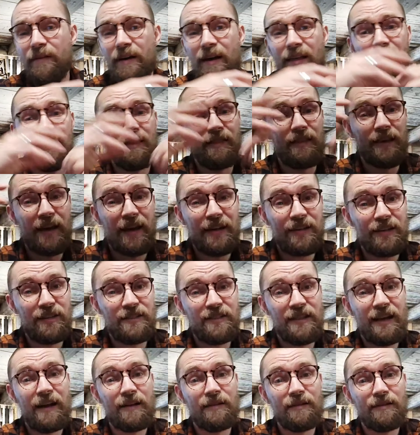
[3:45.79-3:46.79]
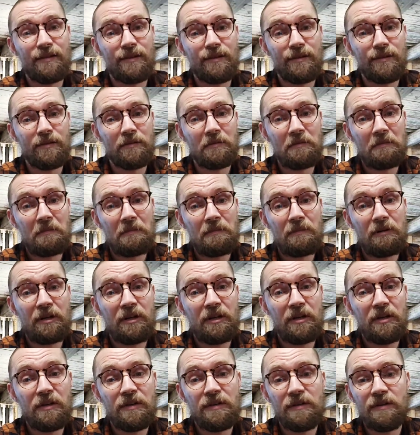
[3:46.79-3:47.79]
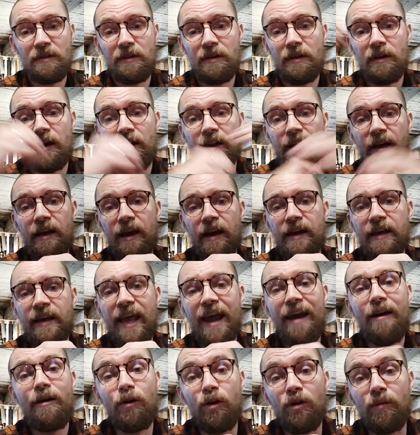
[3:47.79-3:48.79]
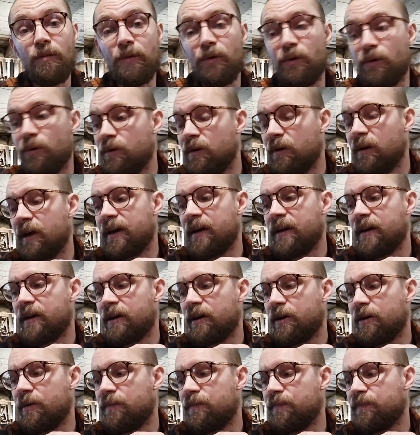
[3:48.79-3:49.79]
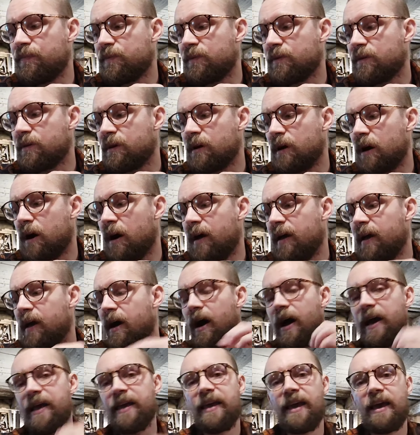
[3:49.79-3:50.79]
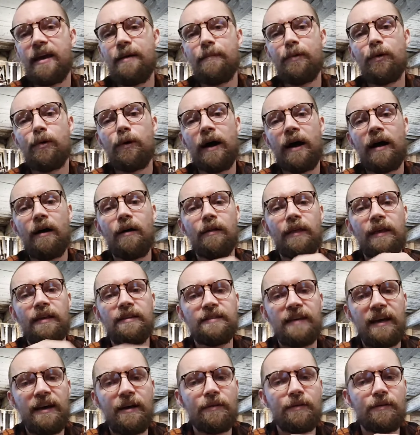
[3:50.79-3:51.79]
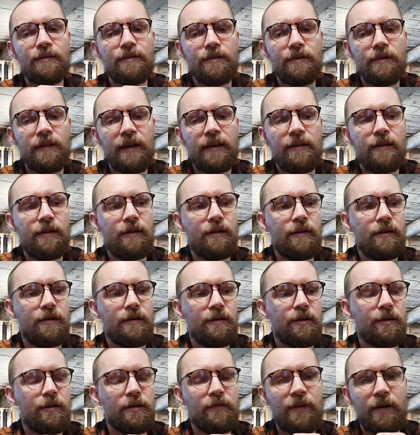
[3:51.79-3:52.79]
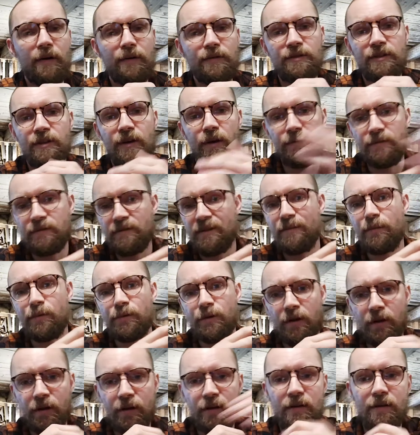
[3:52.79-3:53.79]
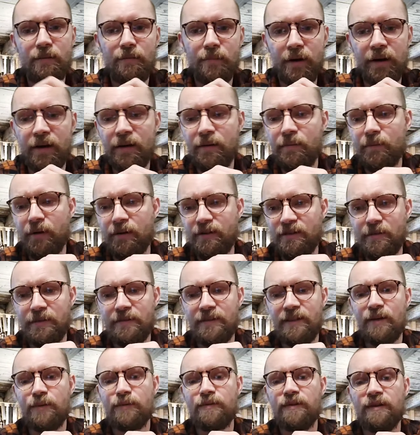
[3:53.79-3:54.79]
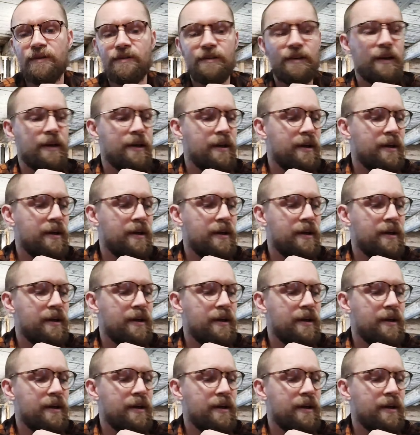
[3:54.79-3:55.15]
I think they actually sound pretty good, and I care a lot more. Like I care more how they sound than you know, if I was to go to Seymour Duncan and buy some antiquities.